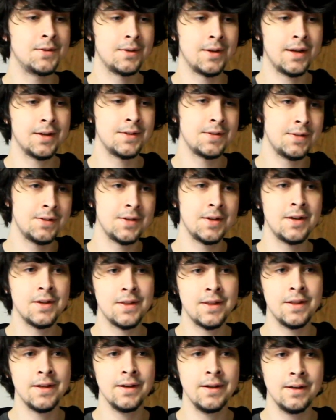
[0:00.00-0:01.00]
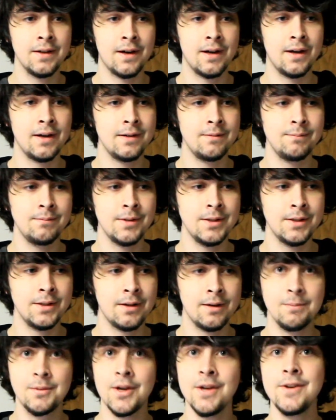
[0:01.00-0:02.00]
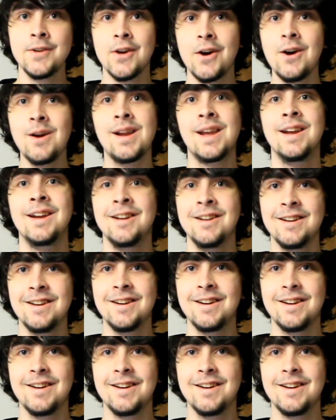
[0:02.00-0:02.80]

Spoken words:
so I guess it's a good thing I'm done talking.